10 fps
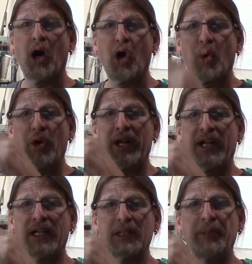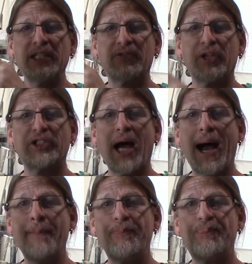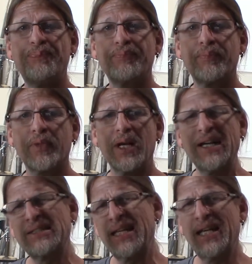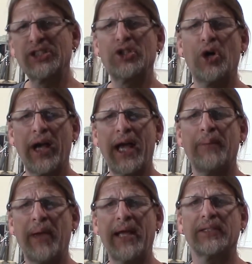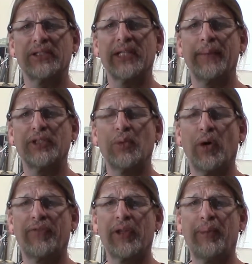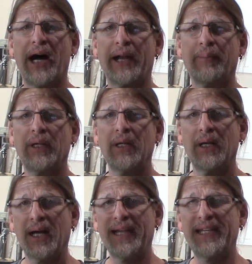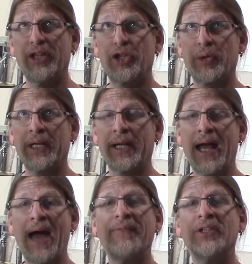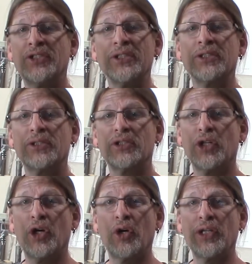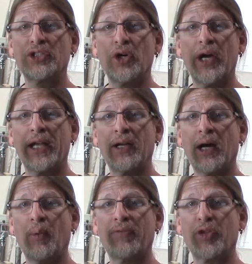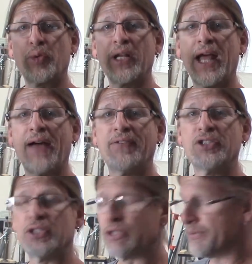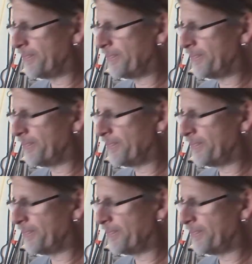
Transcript: We're going to cut the piece for the top. I say let's go ahead and make it the same as the one for the bottom. I did 3.5 inches, so let's go ahead and cut one for 3.5 inches.